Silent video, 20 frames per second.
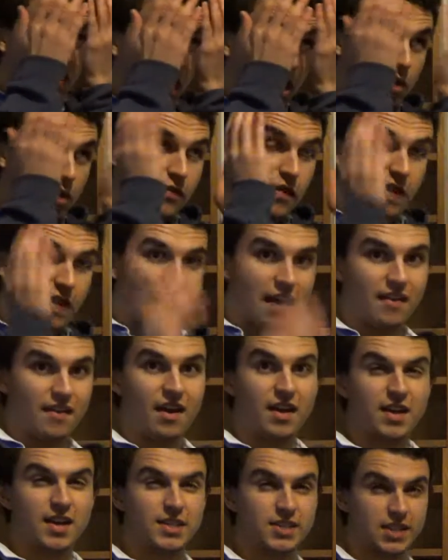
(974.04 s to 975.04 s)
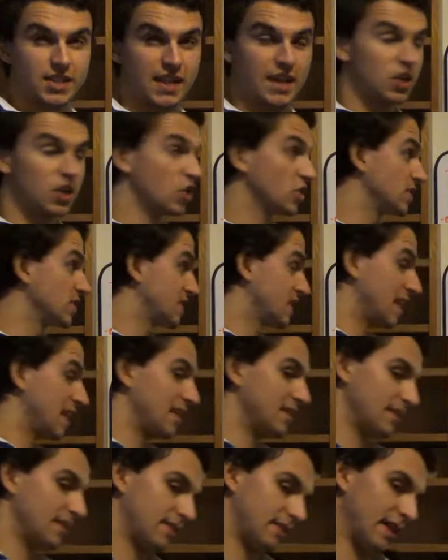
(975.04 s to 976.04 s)
over their eyes so they couldn't see
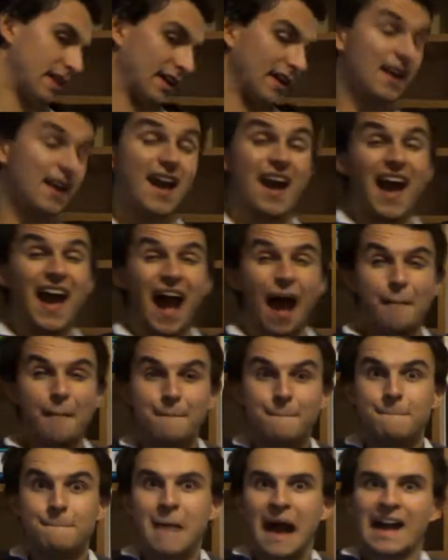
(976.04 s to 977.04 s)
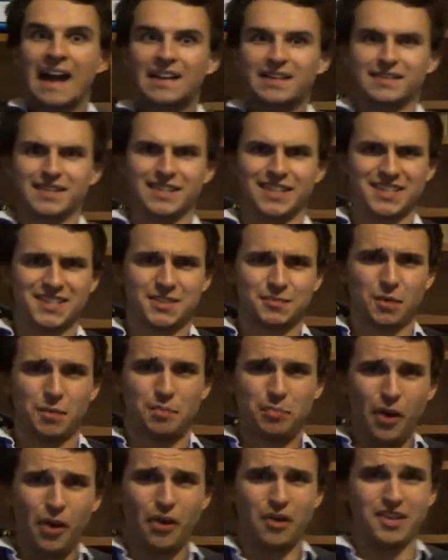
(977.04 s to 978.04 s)
anything, and magnets were
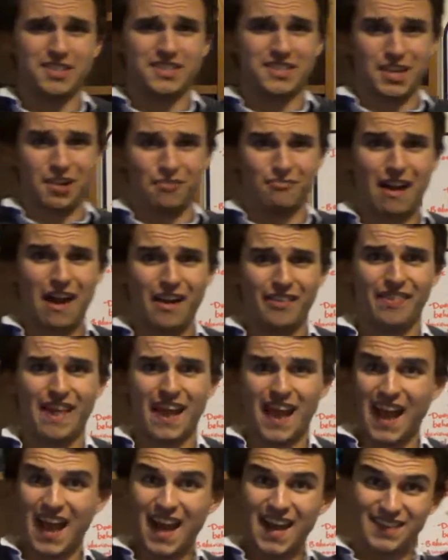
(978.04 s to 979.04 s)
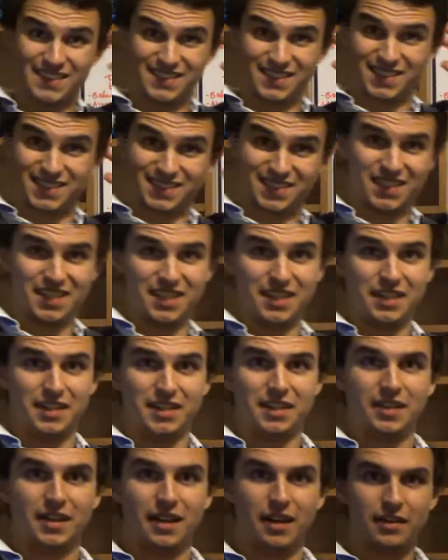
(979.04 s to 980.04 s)
put around their heads.
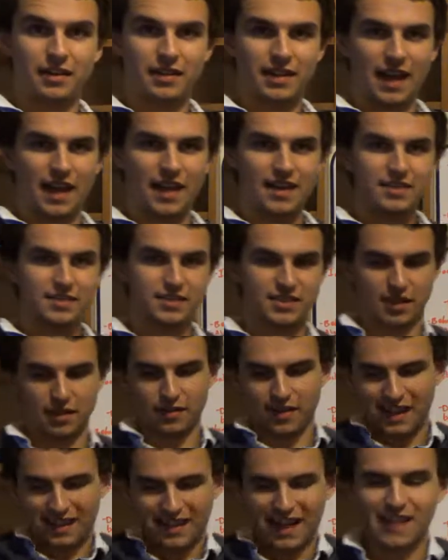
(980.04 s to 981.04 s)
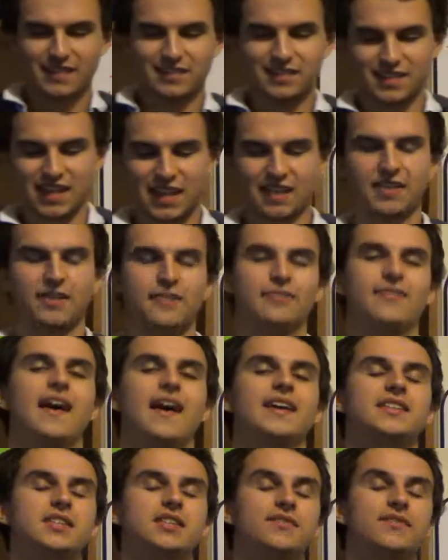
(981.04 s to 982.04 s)
Okay, so that cancels out the
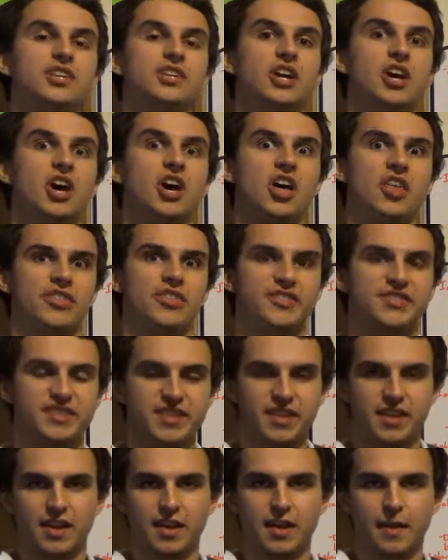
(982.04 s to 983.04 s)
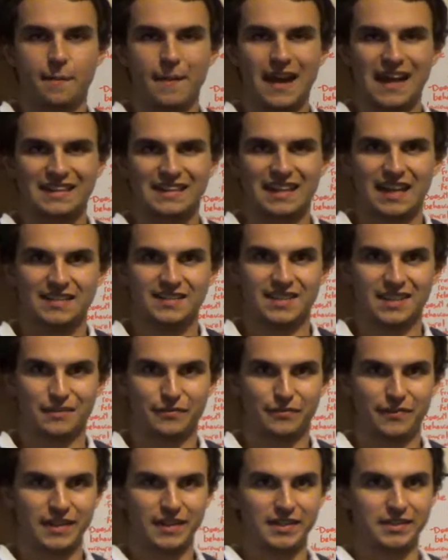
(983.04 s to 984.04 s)
effect of the Earth's magnetic
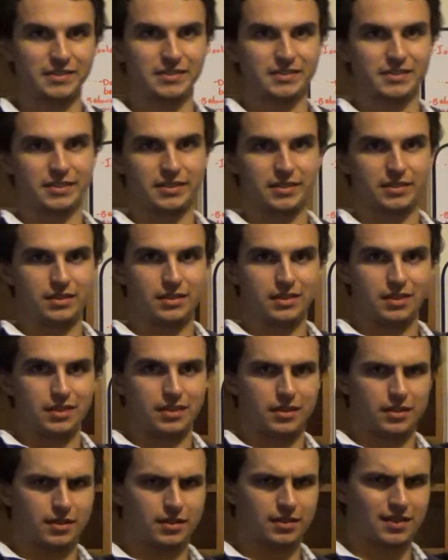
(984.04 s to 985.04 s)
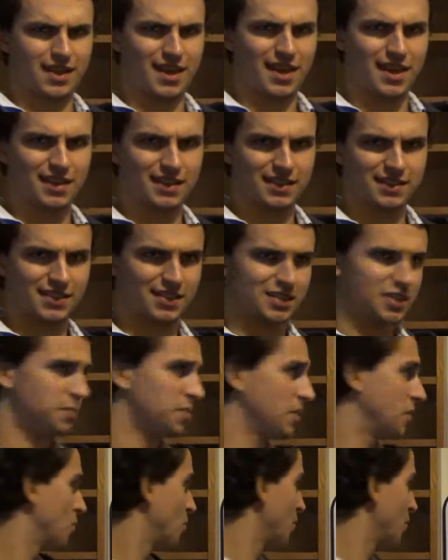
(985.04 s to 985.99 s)
field. Okay, that sounds a bit